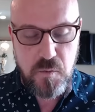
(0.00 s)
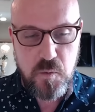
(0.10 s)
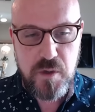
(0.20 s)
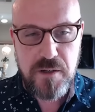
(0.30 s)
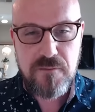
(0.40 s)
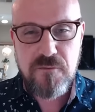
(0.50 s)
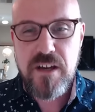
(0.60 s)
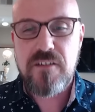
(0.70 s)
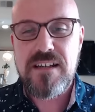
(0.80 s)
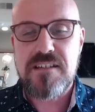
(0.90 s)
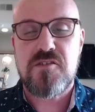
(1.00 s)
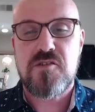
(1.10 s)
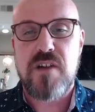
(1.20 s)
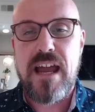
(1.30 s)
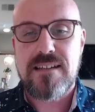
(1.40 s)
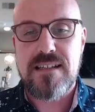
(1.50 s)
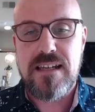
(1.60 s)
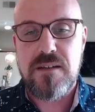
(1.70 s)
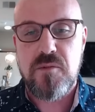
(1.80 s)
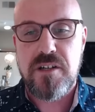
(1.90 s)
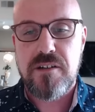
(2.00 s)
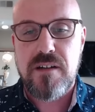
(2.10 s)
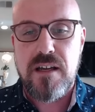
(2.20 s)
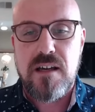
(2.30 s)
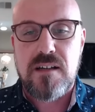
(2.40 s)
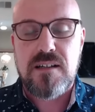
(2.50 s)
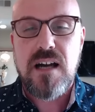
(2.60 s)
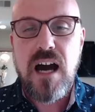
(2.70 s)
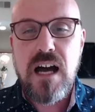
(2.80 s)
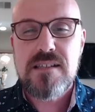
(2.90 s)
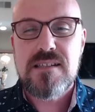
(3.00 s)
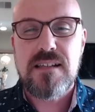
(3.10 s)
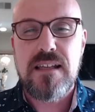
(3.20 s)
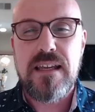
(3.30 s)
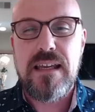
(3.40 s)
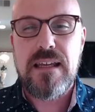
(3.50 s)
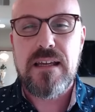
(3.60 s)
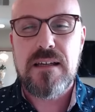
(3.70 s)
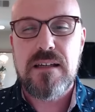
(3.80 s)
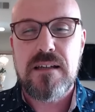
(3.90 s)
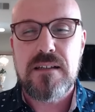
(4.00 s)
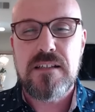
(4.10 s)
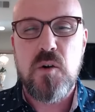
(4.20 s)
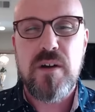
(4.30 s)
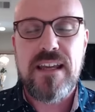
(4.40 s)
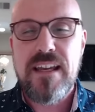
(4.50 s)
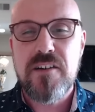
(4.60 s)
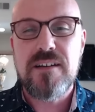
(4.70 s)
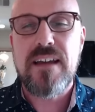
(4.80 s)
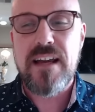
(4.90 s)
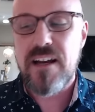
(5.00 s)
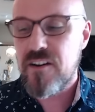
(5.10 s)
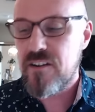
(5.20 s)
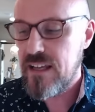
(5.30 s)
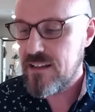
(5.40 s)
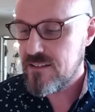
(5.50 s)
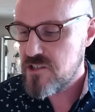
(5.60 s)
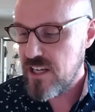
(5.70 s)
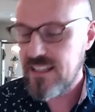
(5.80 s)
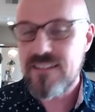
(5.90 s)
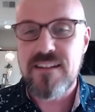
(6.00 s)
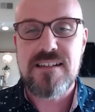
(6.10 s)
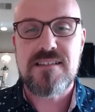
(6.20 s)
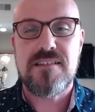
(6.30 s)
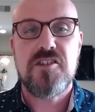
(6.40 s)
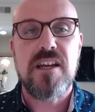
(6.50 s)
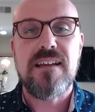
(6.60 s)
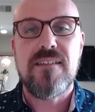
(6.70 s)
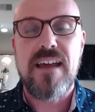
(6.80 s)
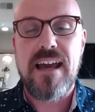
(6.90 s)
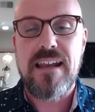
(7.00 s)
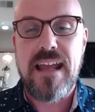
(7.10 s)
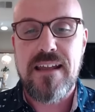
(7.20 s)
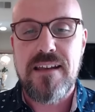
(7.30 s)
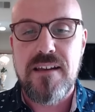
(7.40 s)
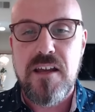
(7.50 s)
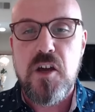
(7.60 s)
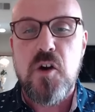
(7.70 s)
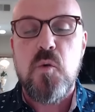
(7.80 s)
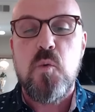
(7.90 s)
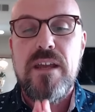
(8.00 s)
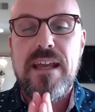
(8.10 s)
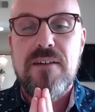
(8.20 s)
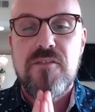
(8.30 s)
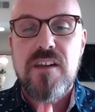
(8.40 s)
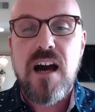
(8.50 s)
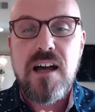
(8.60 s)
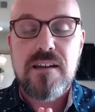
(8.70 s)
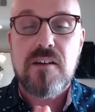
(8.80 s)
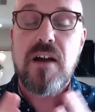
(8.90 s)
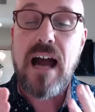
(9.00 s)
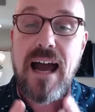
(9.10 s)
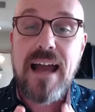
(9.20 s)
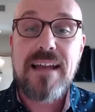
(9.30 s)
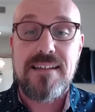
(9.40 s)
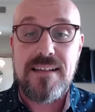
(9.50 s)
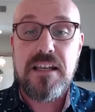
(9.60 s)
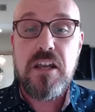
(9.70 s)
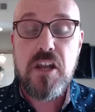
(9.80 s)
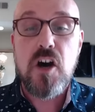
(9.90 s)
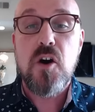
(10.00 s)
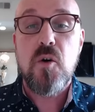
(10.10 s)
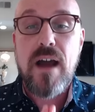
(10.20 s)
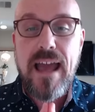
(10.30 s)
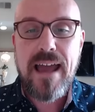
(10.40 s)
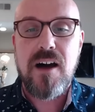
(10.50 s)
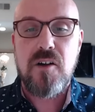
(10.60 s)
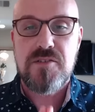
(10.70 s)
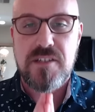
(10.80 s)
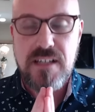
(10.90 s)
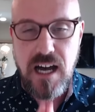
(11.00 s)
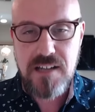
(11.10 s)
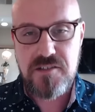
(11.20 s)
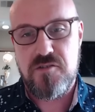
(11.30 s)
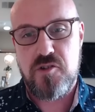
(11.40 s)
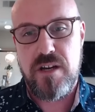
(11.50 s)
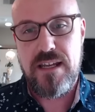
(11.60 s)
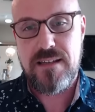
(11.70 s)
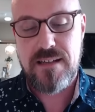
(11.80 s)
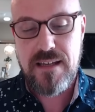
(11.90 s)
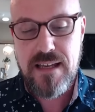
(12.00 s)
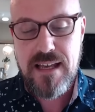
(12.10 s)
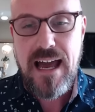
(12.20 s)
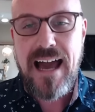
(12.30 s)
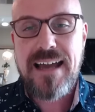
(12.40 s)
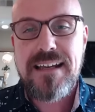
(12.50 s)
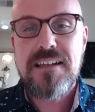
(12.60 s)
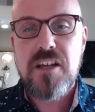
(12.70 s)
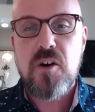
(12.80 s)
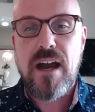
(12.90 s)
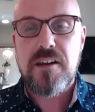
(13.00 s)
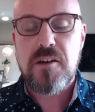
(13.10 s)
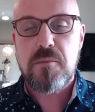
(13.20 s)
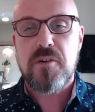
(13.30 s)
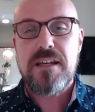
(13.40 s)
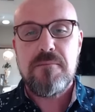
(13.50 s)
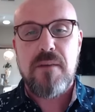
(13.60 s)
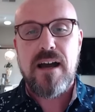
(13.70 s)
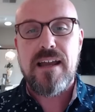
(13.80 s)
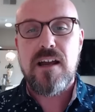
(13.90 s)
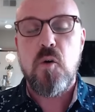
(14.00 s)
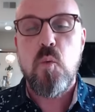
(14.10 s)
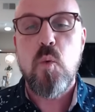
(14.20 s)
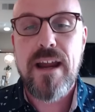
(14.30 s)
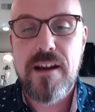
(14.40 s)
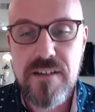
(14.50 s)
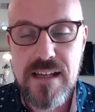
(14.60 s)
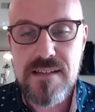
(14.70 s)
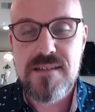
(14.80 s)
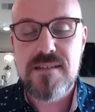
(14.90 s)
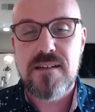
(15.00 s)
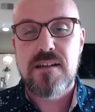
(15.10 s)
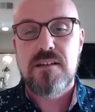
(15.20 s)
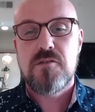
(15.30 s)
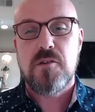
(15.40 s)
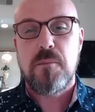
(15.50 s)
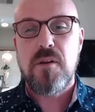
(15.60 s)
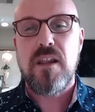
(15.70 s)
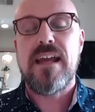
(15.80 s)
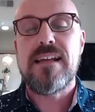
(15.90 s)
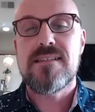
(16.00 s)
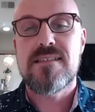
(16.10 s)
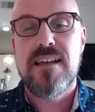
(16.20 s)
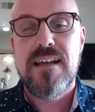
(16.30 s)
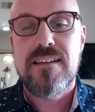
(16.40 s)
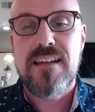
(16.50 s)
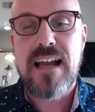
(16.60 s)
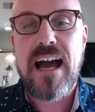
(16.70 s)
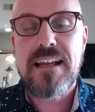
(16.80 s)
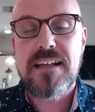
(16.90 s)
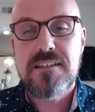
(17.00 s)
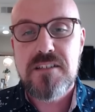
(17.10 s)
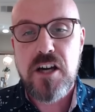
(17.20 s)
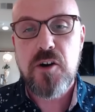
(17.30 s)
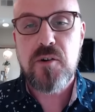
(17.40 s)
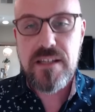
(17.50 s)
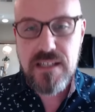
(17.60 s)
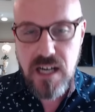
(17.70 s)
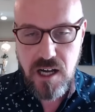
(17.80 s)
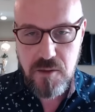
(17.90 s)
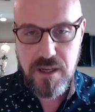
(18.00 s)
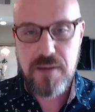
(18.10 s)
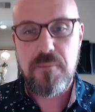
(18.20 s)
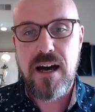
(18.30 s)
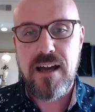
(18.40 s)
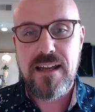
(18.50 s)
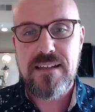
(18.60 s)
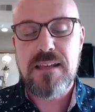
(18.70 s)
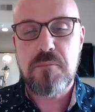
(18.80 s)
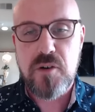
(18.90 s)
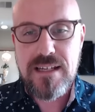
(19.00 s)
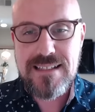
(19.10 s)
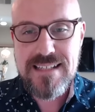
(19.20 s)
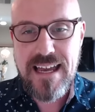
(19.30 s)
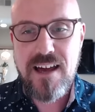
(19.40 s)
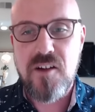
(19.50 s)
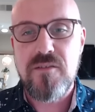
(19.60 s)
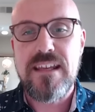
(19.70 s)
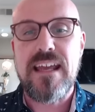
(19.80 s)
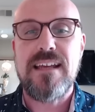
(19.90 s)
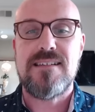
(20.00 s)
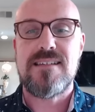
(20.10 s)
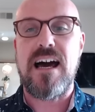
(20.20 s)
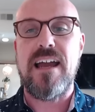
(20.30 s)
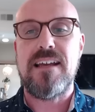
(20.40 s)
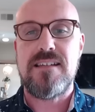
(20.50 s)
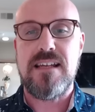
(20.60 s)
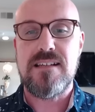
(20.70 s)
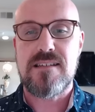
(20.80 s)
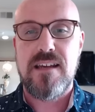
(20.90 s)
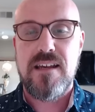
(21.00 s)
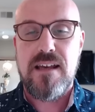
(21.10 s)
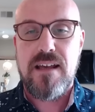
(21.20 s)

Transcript: we're very distracted, and we're constantly going here and there and checking this and checking that, and we have not, or I didn't know how to concentrate. I didn't know how to bring my awareness to a place that I could totally calm my mind and bring down the anxieties